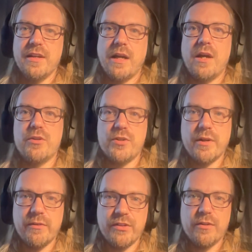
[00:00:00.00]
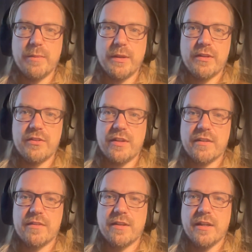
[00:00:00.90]
How should I reason about this
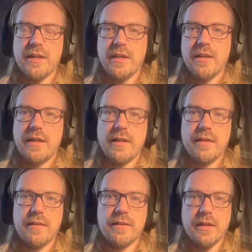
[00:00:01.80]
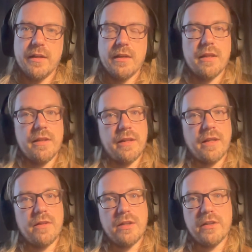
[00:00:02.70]
text? And and
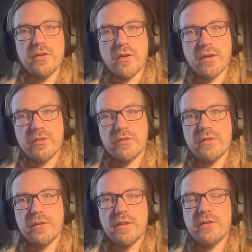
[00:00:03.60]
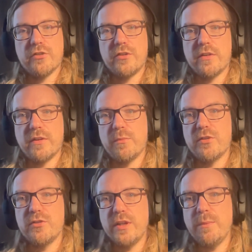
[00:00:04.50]
then there's some
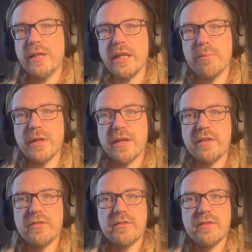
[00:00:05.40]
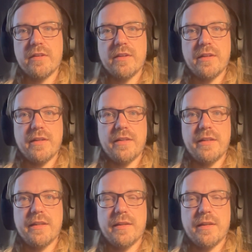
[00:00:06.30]
streaming APIs,
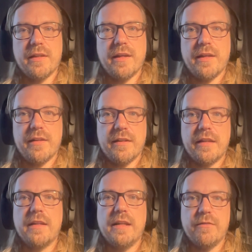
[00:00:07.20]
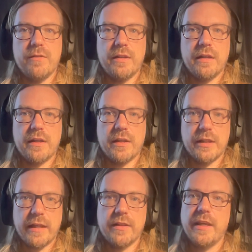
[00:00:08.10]
and that live like
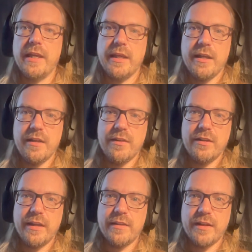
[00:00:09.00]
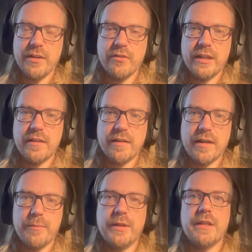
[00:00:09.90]
can take in data in real
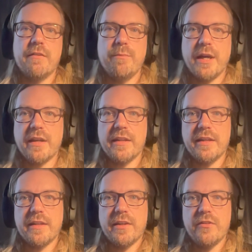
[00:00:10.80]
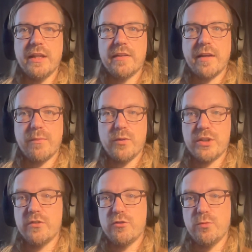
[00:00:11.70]
time and give back data in real time,
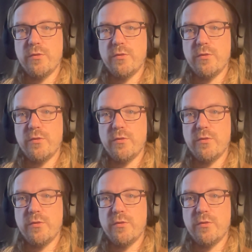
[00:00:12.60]
which is super